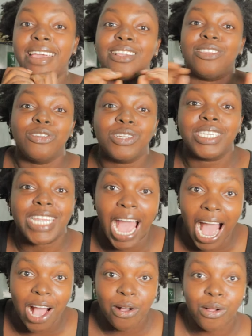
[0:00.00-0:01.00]
it's so
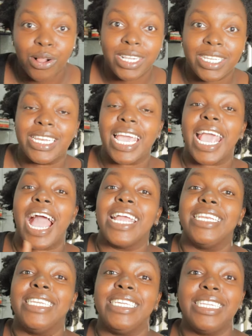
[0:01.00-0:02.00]
tangled. Like
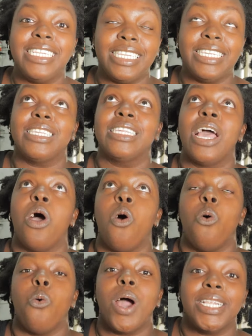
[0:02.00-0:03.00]
I did this
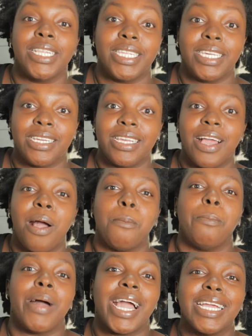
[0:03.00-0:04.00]
one thing,
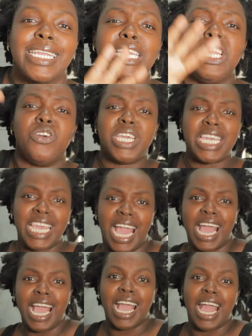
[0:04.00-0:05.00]
I'm back, new
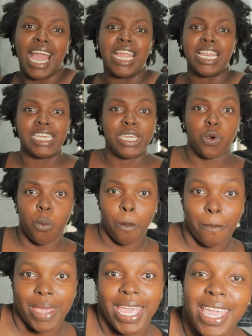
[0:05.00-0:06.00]
year, new
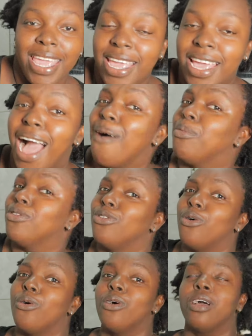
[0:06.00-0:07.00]
me. I'm
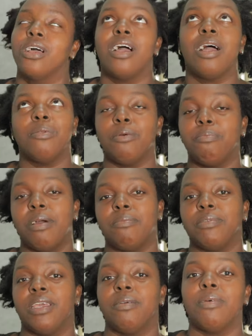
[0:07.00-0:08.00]
so, I'm not
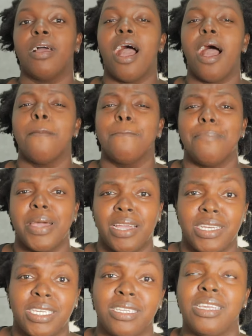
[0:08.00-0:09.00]
pumped up, I'm
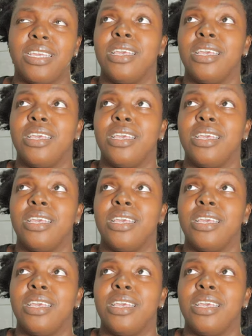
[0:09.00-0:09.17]
burnt